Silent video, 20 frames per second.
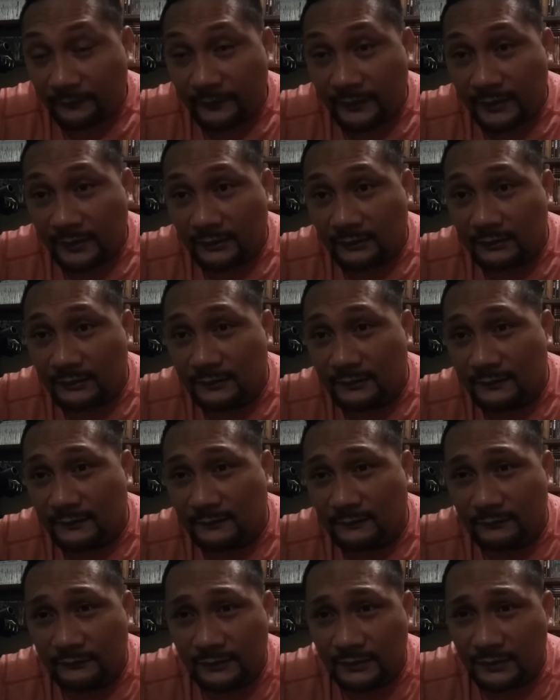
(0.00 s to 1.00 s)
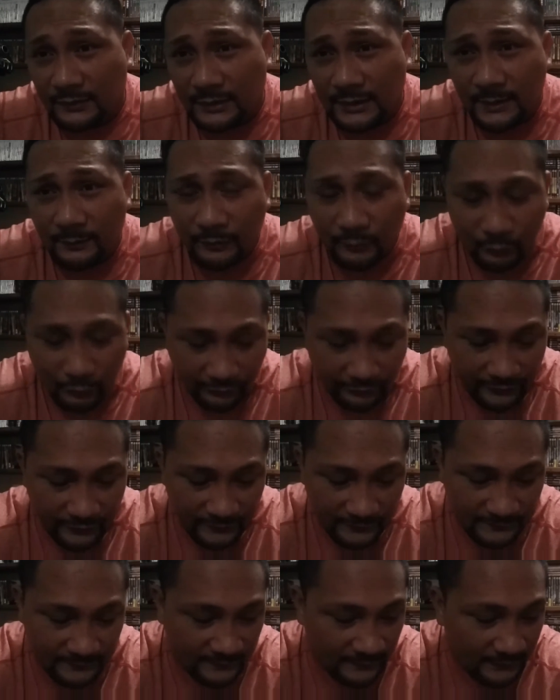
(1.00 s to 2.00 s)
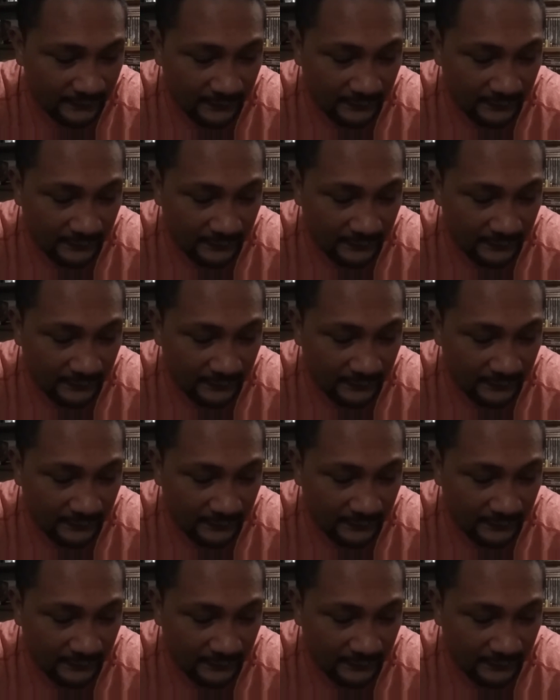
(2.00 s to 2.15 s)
find a couple more things.